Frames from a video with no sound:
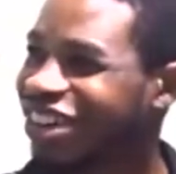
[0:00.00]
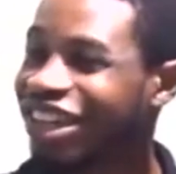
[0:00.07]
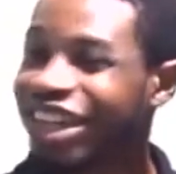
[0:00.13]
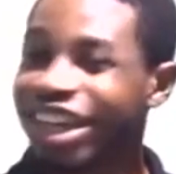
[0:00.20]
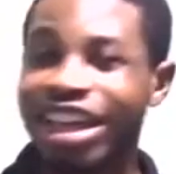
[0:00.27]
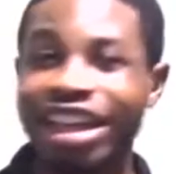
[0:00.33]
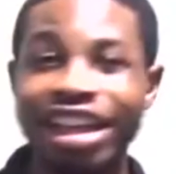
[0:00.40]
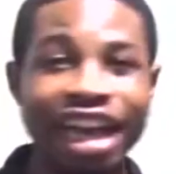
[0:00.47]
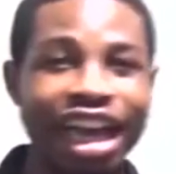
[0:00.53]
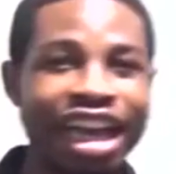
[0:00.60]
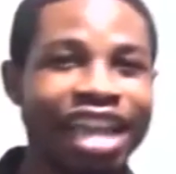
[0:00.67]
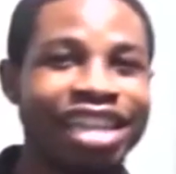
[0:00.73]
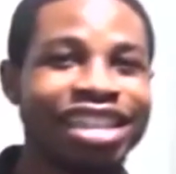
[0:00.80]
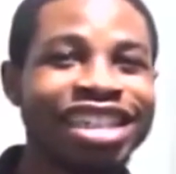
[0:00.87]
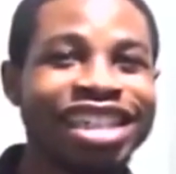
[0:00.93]
Yeah.
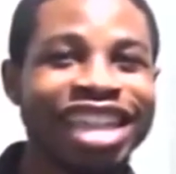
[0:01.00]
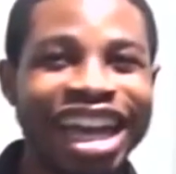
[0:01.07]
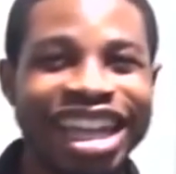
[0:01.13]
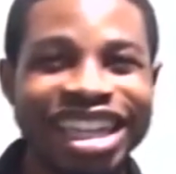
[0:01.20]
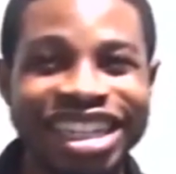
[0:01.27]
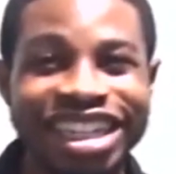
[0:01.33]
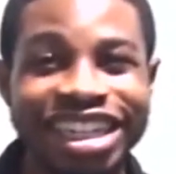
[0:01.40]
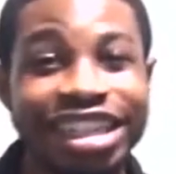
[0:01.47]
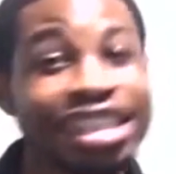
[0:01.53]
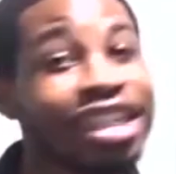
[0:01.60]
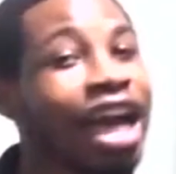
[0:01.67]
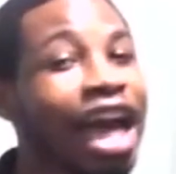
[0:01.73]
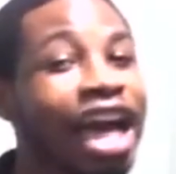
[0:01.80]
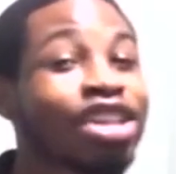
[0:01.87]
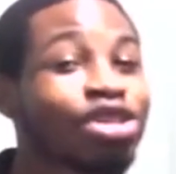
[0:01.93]
I think
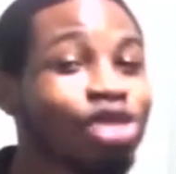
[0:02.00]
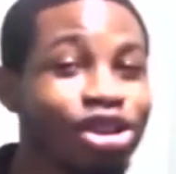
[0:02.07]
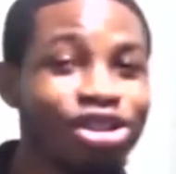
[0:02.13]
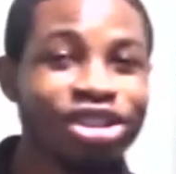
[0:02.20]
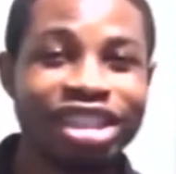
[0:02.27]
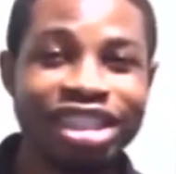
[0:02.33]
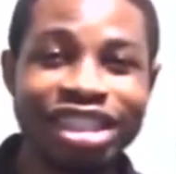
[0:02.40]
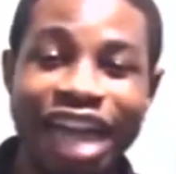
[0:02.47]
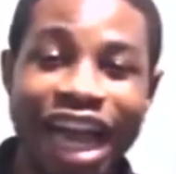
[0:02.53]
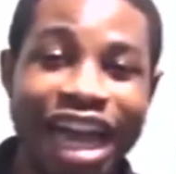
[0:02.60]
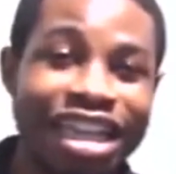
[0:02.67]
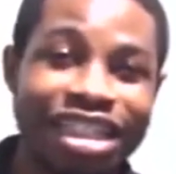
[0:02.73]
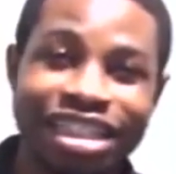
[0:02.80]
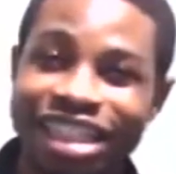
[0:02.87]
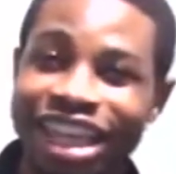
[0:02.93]
I told you this
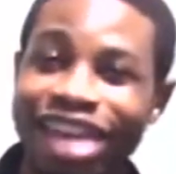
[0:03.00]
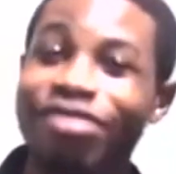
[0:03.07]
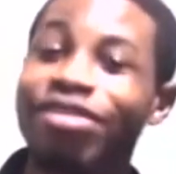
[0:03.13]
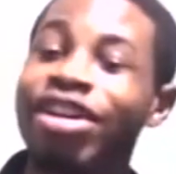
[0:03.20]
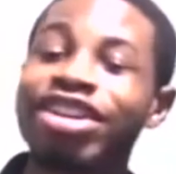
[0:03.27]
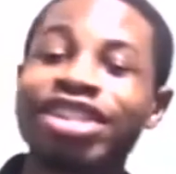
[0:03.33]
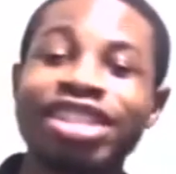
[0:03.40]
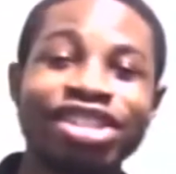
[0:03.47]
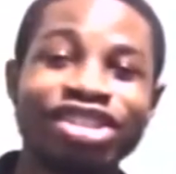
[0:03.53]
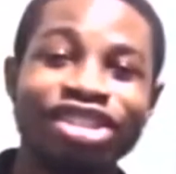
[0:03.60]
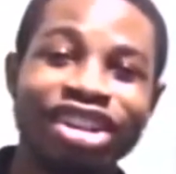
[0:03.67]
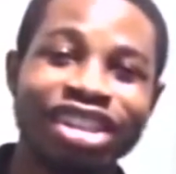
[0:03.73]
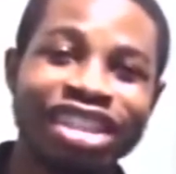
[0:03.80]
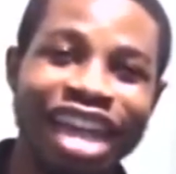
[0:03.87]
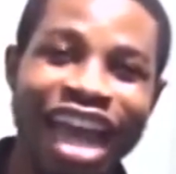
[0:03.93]
guy is a very
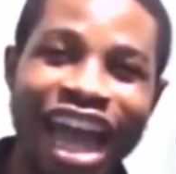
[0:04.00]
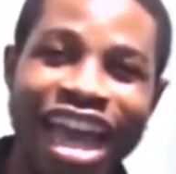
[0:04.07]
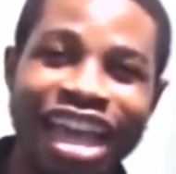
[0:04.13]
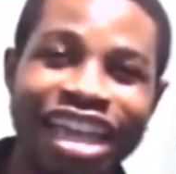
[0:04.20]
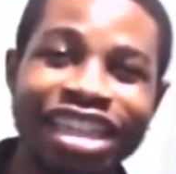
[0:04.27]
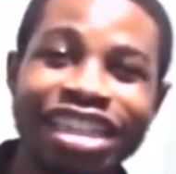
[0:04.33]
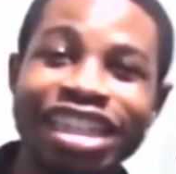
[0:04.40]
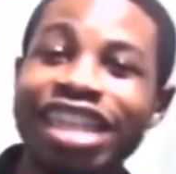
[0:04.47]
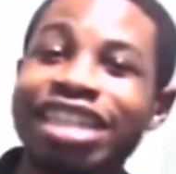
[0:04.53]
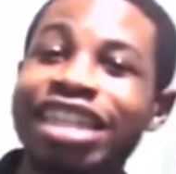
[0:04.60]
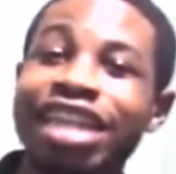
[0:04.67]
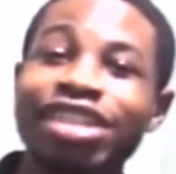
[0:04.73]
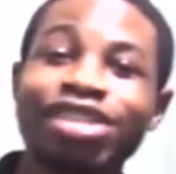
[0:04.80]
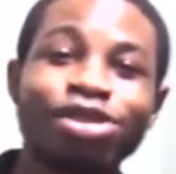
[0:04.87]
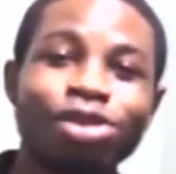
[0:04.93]
serious guy. He just
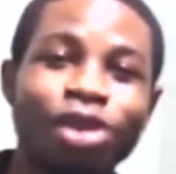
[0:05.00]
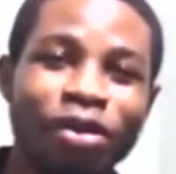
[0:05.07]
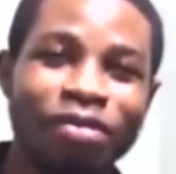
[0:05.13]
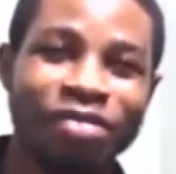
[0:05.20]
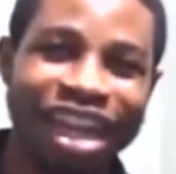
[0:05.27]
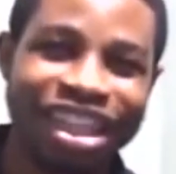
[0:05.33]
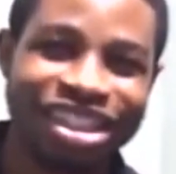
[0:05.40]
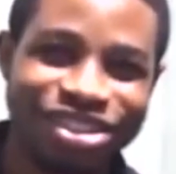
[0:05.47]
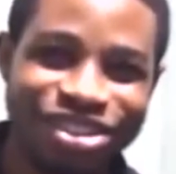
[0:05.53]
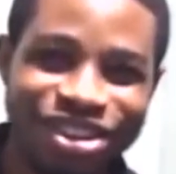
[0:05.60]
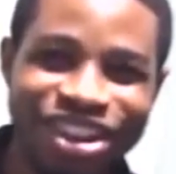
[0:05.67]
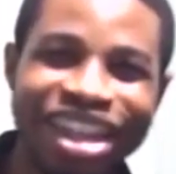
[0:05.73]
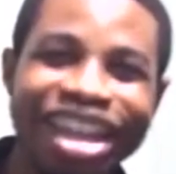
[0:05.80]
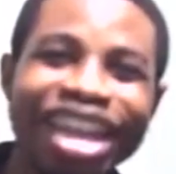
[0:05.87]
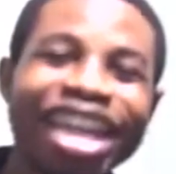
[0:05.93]
hasn't talked much.
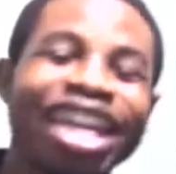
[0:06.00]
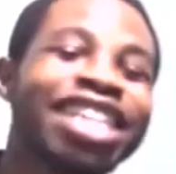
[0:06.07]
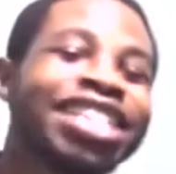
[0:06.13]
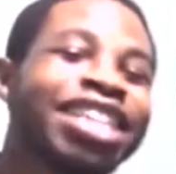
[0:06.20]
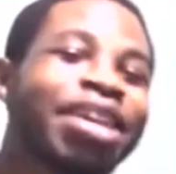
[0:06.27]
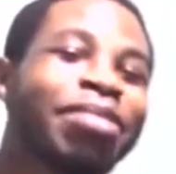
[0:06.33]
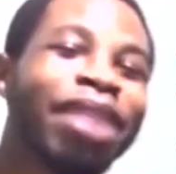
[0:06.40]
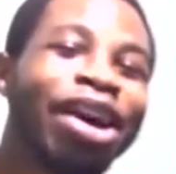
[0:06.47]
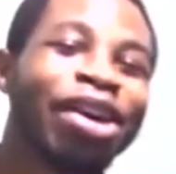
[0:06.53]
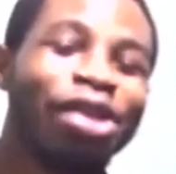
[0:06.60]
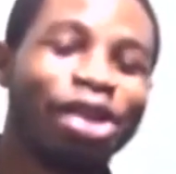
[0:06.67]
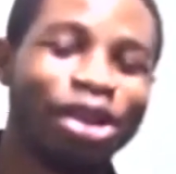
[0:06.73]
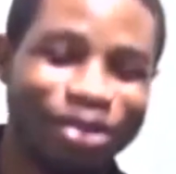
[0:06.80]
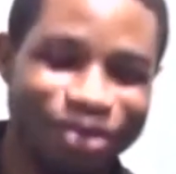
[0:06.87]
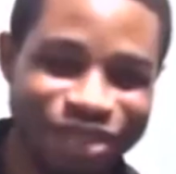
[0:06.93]
He's a man
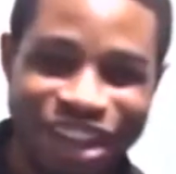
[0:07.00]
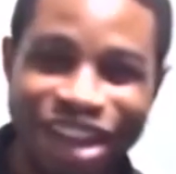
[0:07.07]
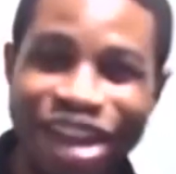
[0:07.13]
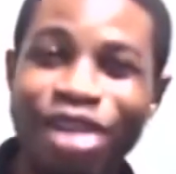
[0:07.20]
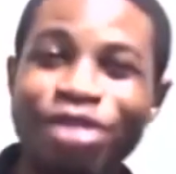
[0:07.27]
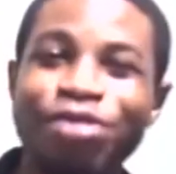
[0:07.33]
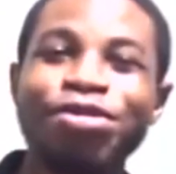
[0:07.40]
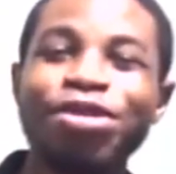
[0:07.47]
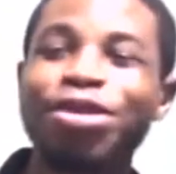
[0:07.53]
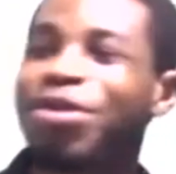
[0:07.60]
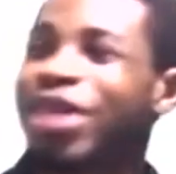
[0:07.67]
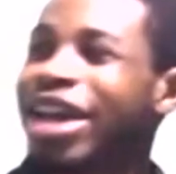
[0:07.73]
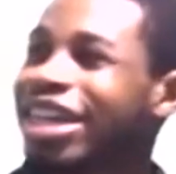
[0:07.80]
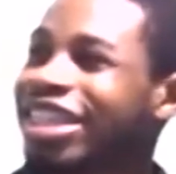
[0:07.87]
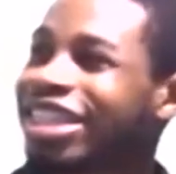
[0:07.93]
of few
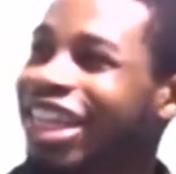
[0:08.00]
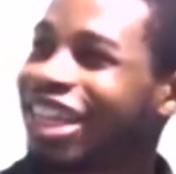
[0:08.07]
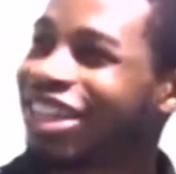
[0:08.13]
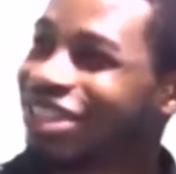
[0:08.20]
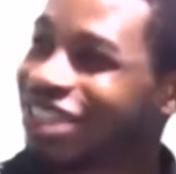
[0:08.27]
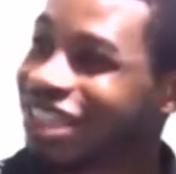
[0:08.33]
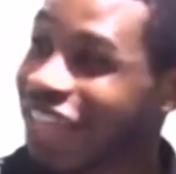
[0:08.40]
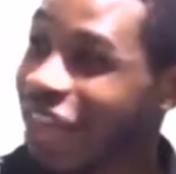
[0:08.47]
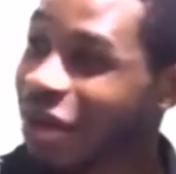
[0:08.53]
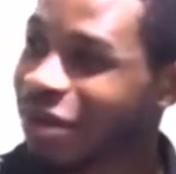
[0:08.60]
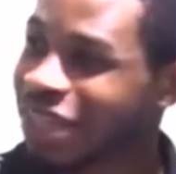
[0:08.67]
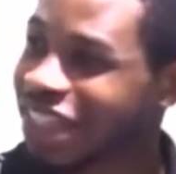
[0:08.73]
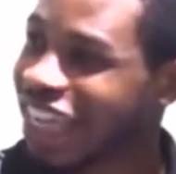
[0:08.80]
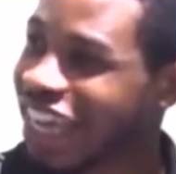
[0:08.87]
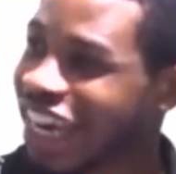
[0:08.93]
words. So time
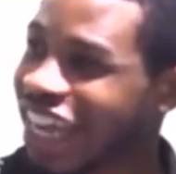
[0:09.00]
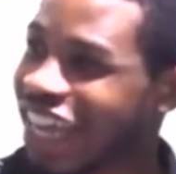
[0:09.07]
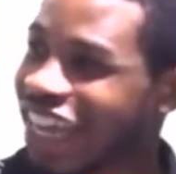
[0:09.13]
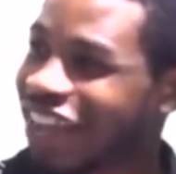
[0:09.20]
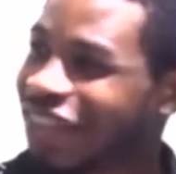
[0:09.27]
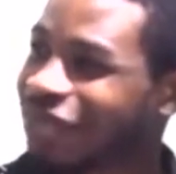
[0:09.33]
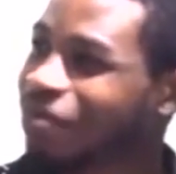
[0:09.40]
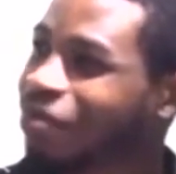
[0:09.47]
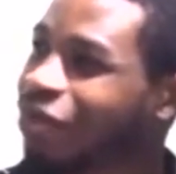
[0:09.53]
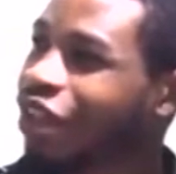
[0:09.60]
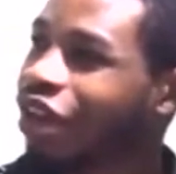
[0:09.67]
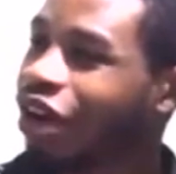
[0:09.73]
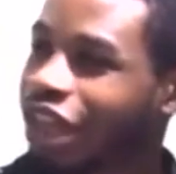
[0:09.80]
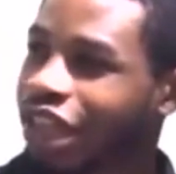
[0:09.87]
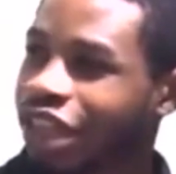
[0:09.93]
will tell.
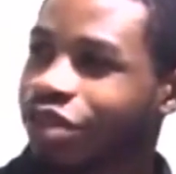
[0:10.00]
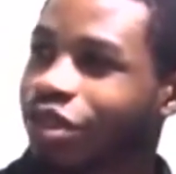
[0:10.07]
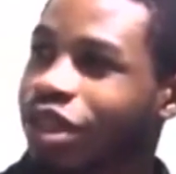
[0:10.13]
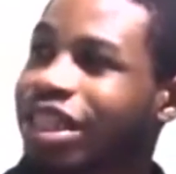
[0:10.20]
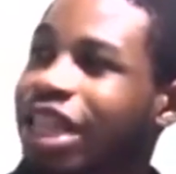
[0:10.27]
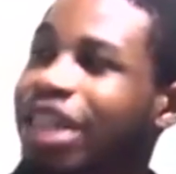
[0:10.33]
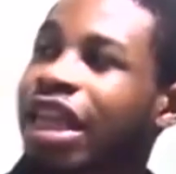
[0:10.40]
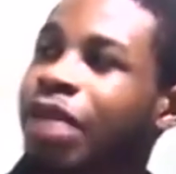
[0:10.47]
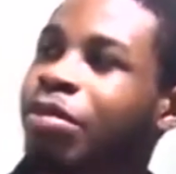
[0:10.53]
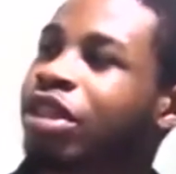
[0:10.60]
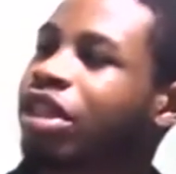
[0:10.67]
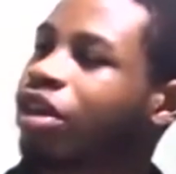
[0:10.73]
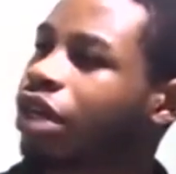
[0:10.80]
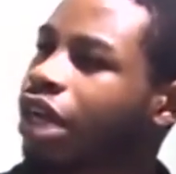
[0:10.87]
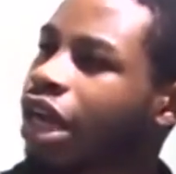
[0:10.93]
Okay, so he said time
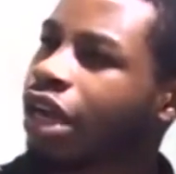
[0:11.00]
will tell.